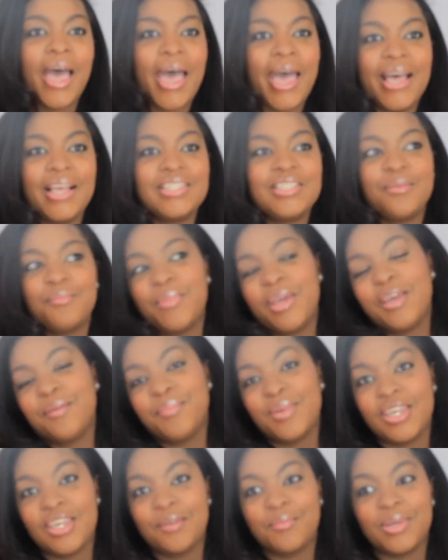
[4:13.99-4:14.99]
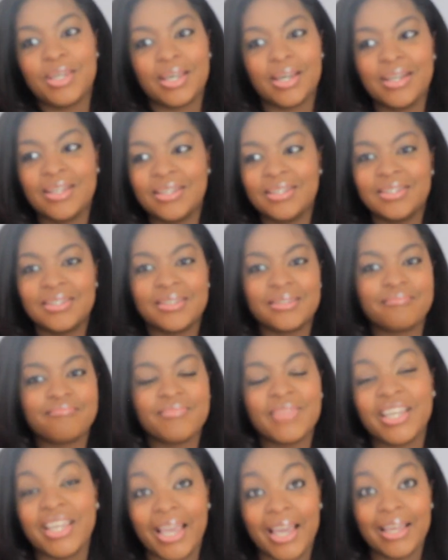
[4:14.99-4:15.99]
as it may be, because
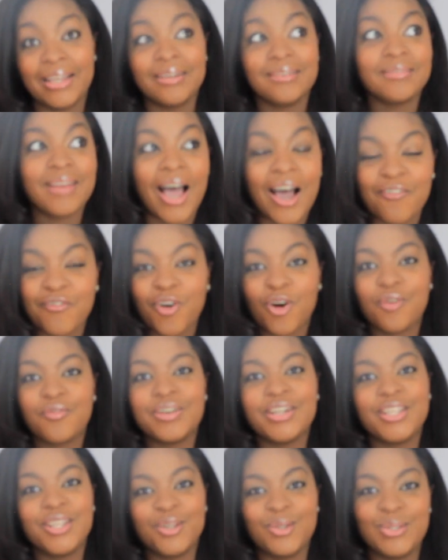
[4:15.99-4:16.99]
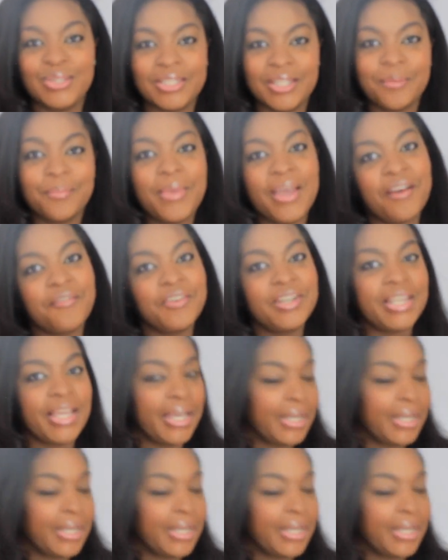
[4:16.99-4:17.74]
again, I've already used them every